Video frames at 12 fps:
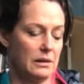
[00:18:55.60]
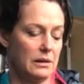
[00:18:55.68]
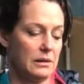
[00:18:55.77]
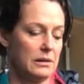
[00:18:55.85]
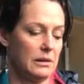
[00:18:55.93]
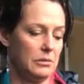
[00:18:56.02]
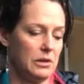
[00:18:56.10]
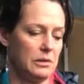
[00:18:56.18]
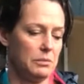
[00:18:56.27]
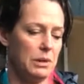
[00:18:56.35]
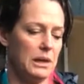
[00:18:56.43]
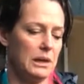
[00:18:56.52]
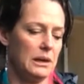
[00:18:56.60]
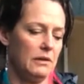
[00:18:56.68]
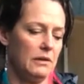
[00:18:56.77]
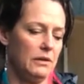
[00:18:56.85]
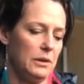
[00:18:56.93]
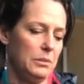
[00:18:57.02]
So I'm just picking
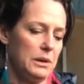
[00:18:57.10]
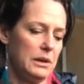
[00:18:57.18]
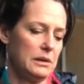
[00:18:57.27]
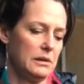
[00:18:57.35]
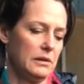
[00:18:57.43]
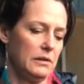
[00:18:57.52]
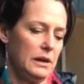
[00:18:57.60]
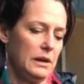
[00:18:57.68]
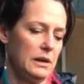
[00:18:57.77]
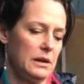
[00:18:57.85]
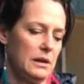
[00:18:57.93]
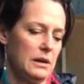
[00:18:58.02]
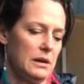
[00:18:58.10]
a few bits off here.